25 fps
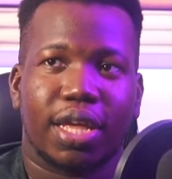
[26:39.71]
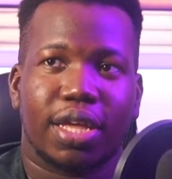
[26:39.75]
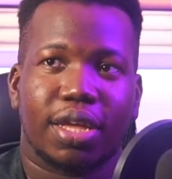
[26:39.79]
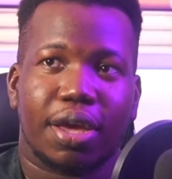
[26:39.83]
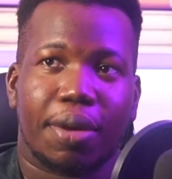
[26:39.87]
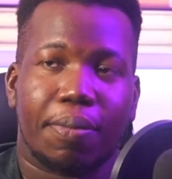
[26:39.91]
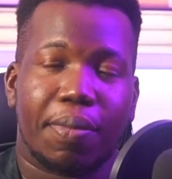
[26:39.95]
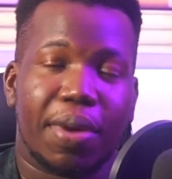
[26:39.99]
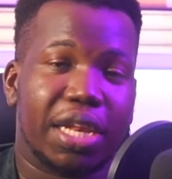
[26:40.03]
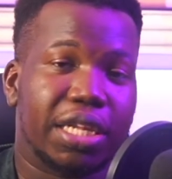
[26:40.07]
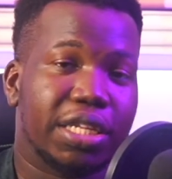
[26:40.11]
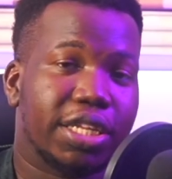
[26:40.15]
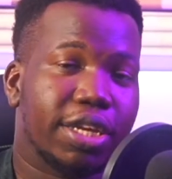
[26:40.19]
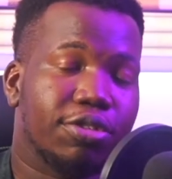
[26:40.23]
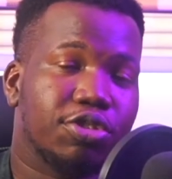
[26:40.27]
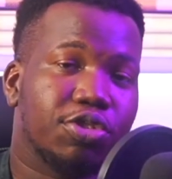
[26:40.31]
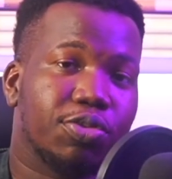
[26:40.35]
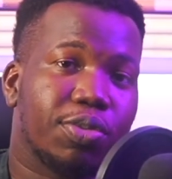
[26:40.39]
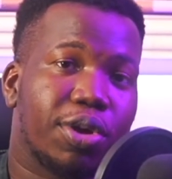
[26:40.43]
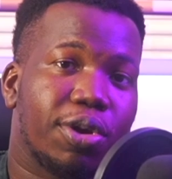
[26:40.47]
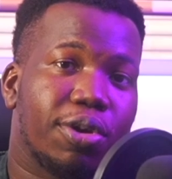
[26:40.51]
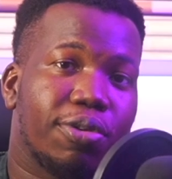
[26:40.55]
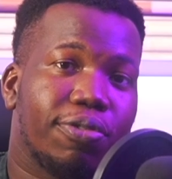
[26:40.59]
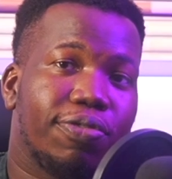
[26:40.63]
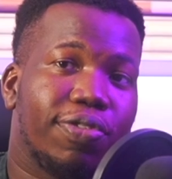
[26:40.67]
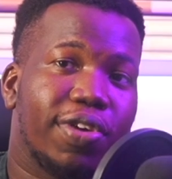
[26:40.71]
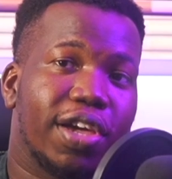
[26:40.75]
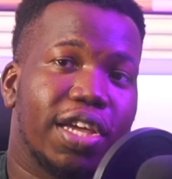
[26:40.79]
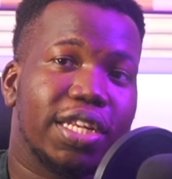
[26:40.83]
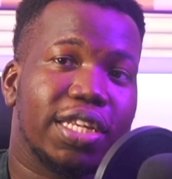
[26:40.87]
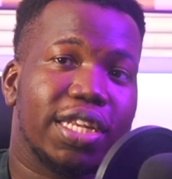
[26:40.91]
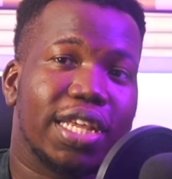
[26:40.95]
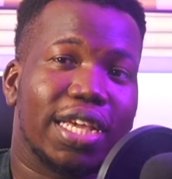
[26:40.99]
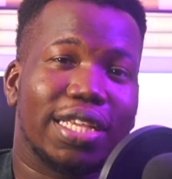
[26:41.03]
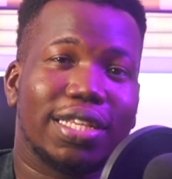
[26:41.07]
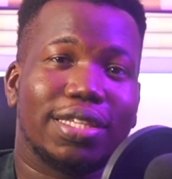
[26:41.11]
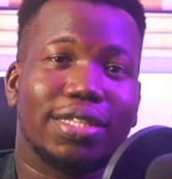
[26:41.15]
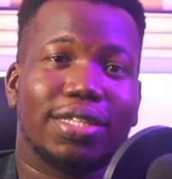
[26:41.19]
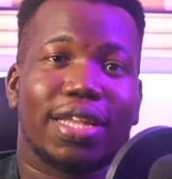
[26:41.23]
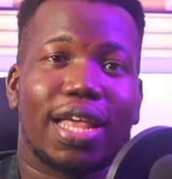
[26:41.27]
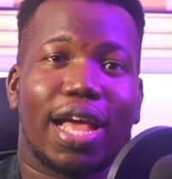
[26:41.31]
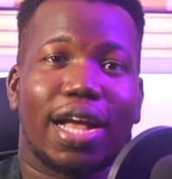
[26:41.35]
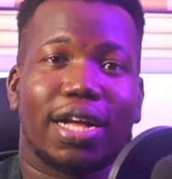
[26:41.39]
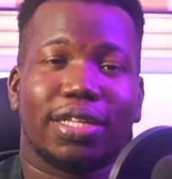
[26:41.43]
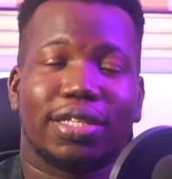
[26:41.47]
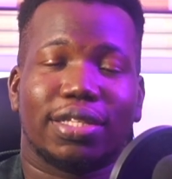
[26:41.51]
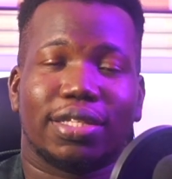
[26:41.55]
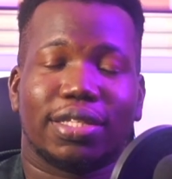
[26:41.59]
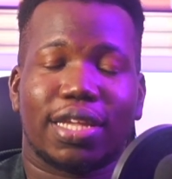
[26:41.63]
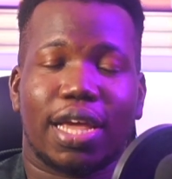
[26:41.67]
And many times you might not find the
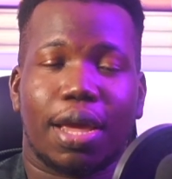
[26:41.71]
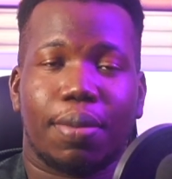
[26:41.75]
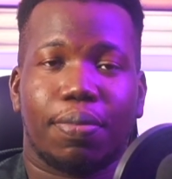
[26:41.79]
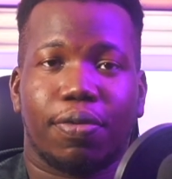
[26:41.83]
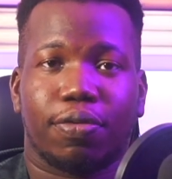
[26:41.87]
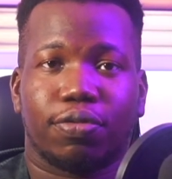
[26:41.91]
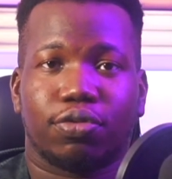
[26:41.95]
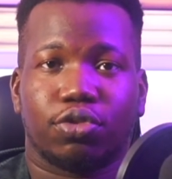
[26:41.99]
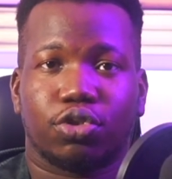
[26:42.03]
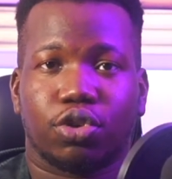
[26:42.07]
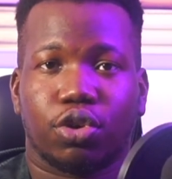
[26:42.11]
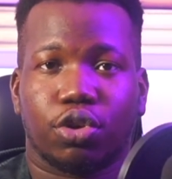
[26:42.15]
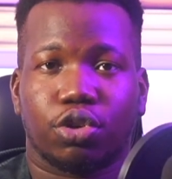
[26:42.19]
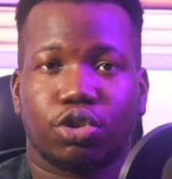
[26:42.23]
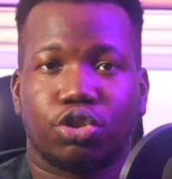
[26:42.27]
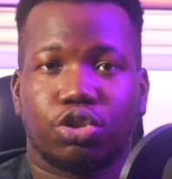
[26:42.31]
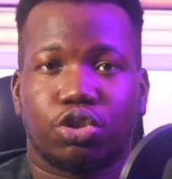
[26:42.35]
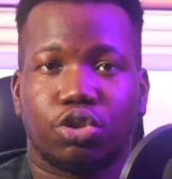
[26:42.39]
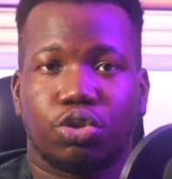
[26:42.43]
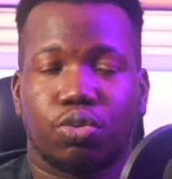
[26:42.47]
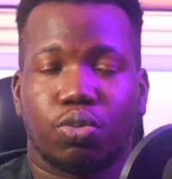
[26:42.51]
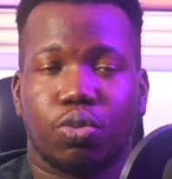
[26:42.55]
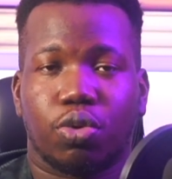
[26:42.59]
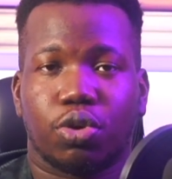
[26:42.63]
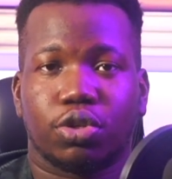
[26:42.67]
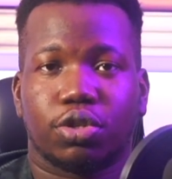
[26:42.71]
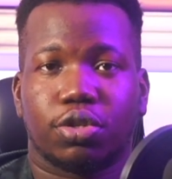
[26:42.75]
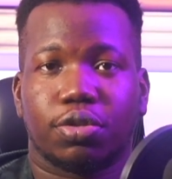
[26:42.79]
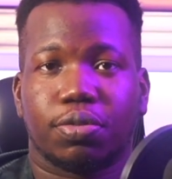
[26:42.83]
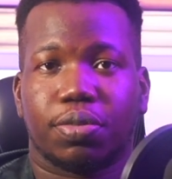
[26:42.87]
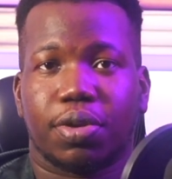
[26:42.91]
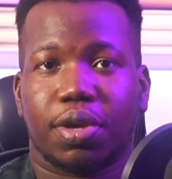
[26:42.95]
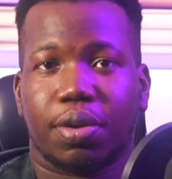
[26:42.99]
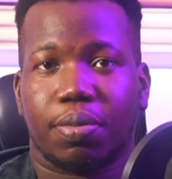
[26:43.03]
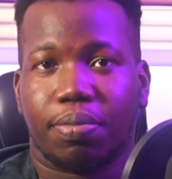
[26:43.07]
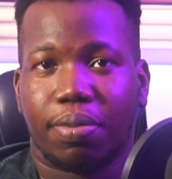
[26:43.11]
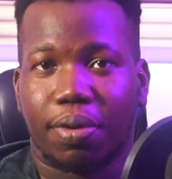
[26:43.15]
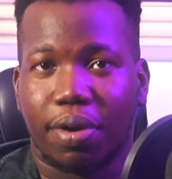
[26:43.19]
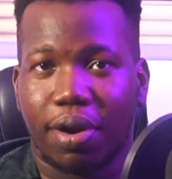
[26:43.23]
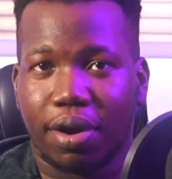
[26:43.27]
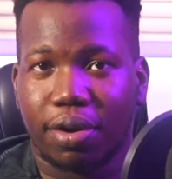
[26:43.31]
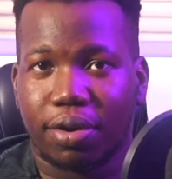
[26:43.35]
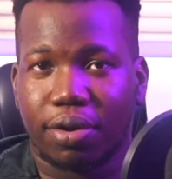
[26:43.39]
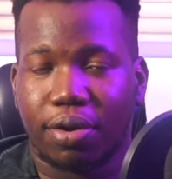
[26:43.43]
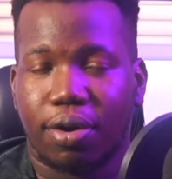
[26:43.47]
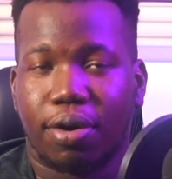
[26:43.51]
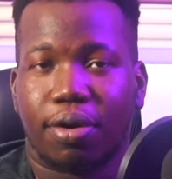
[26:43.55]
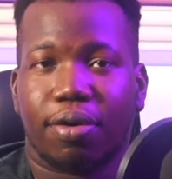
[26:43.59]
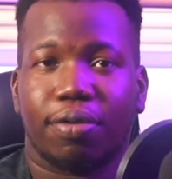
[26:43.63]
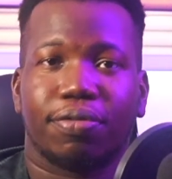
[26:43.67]
exact type of church you want to be a part
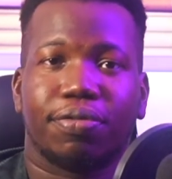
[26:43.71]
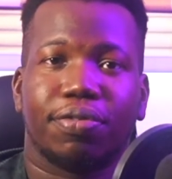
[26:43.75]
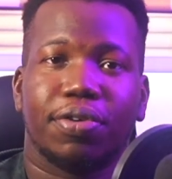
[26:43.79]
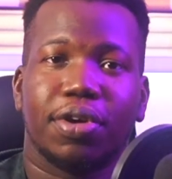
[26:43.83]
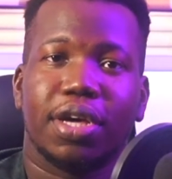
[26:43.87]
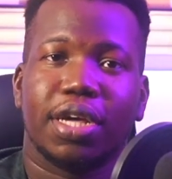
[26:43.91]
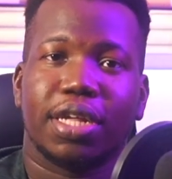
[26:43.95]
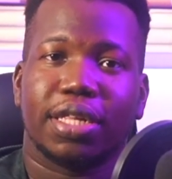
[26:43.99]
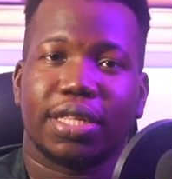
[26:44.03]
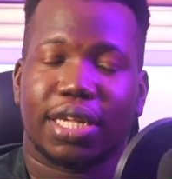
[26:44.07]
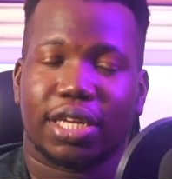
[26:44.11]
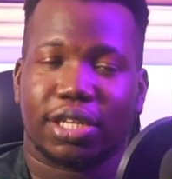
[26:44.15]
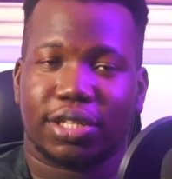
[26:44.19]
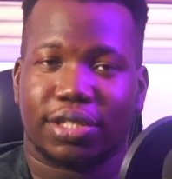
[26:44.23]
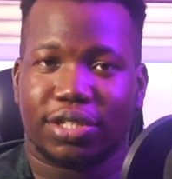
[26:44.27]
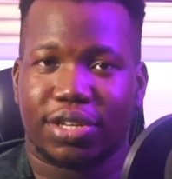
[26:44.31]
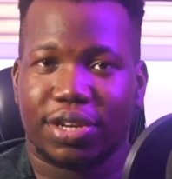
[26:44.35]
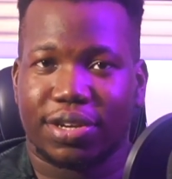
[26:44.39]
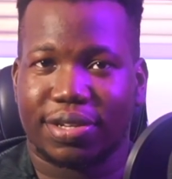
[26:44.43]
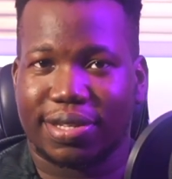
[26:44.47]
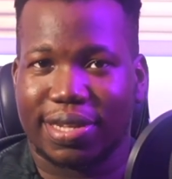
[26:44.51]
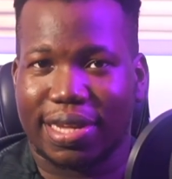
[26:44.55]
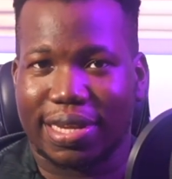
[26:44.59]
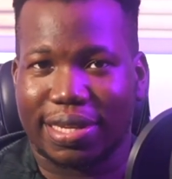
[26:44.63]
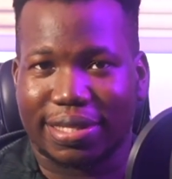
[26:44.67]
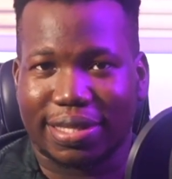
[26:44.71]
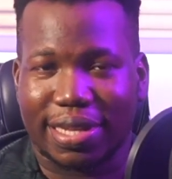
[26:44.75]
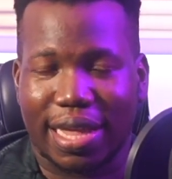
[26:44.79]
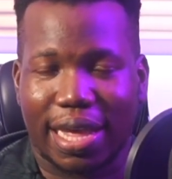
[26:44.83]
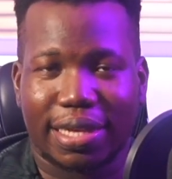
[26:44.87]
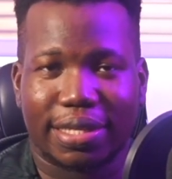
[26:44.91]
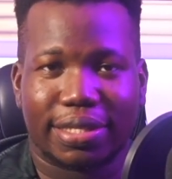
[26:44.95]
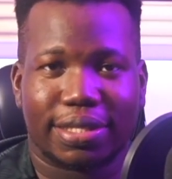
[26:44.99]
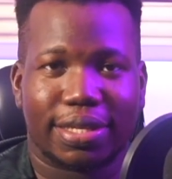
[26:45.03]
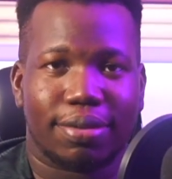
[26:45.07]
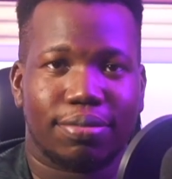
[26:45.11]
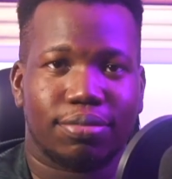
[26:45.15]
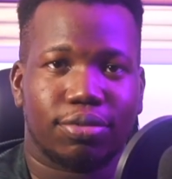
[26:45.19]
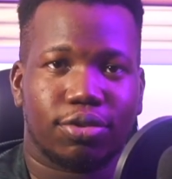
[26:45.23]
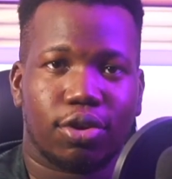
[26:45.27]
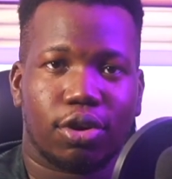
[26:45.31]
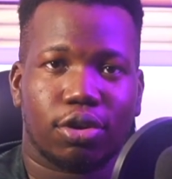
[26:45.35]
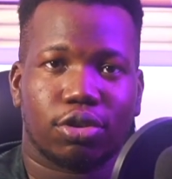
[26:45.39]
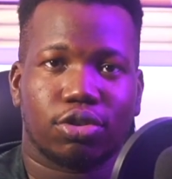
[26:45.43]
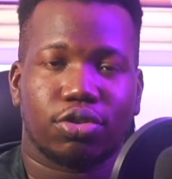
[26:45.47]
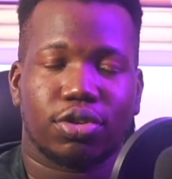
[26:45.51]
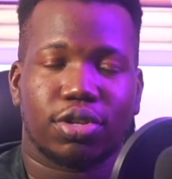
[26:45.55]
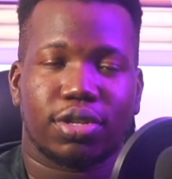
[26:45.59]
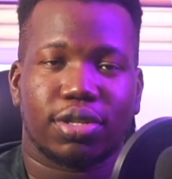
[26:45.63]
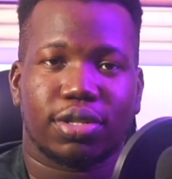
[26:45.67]
of that shares the exact same
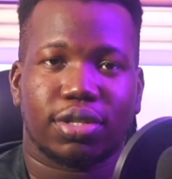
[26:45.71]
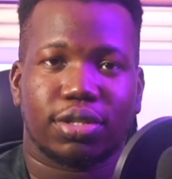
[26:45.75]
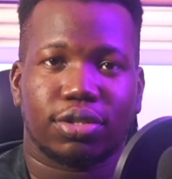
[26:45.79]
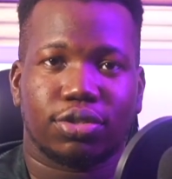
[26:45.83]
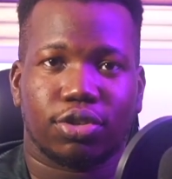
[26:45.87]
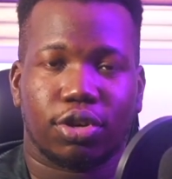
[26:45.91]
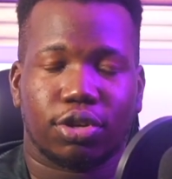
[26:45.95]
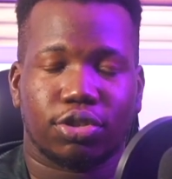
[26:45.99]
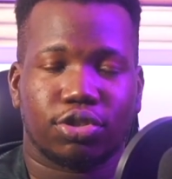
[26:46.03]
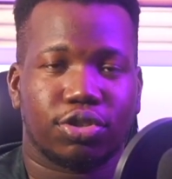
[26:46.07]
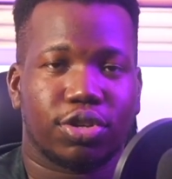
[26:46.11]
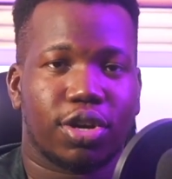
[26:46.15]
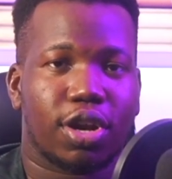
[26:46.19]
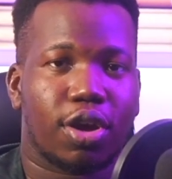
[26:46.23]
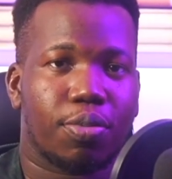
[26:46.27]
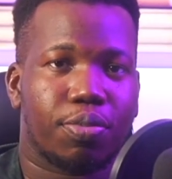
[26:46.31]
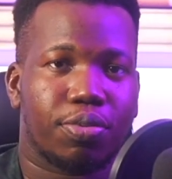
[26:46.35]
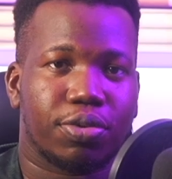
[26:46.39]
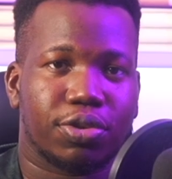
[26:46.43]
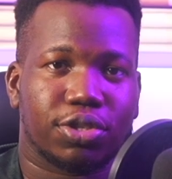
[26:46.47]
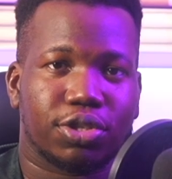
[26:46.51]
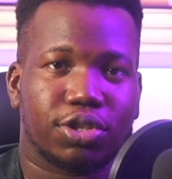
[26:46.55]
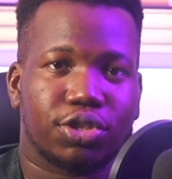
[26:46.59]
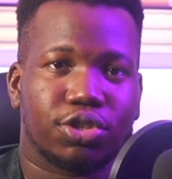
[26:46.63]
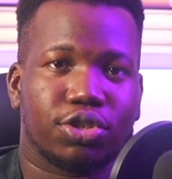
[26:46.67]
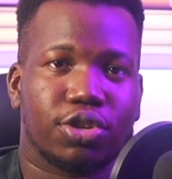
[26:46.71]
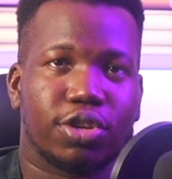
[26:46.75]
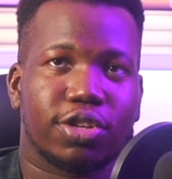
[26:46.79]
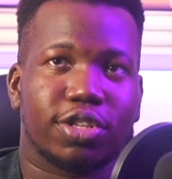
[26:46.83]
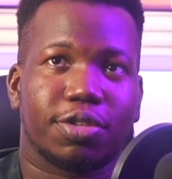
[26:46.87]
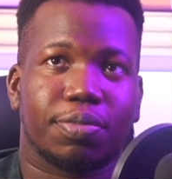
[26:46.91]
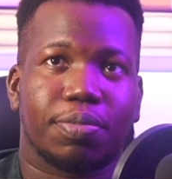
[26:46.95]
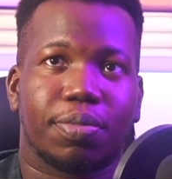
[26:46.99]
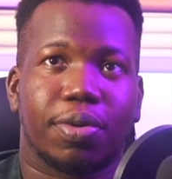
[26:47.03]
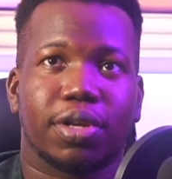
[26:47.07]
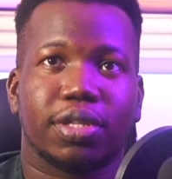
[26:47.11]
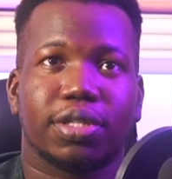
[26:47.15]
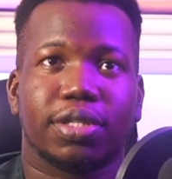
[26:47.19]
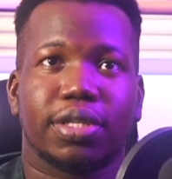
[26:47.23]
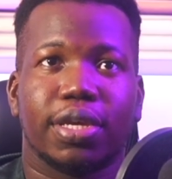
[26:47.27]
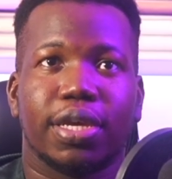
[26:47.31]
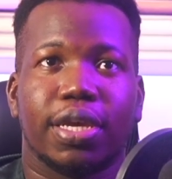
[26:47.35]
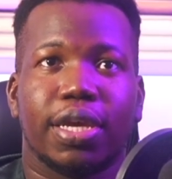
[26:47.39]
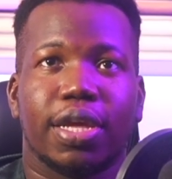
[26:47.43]
doctrinal positions, but